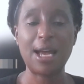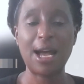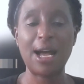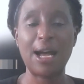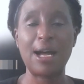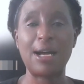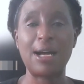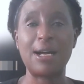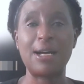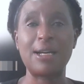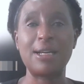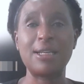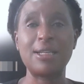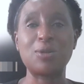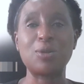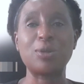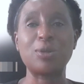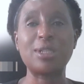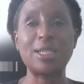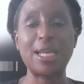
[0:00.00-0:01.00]

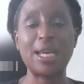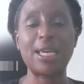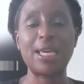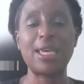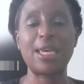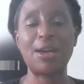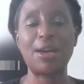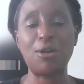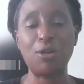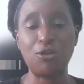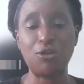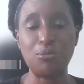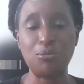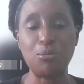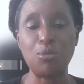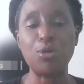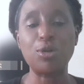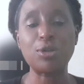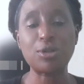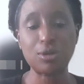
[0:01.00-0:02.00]
it will take care of
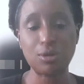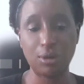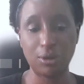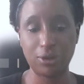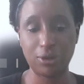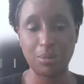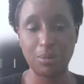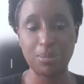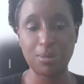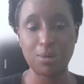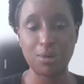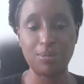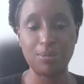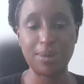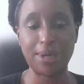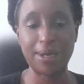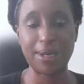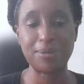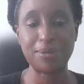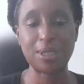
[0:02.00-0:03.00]
most of the
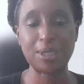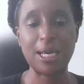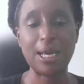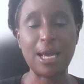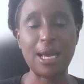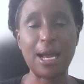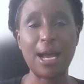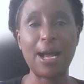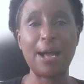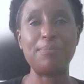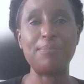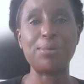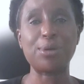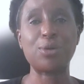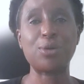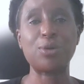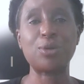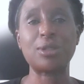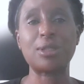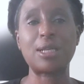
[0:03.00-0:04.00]
problems
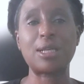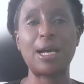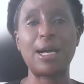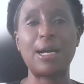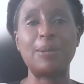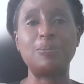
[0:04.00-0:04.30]
because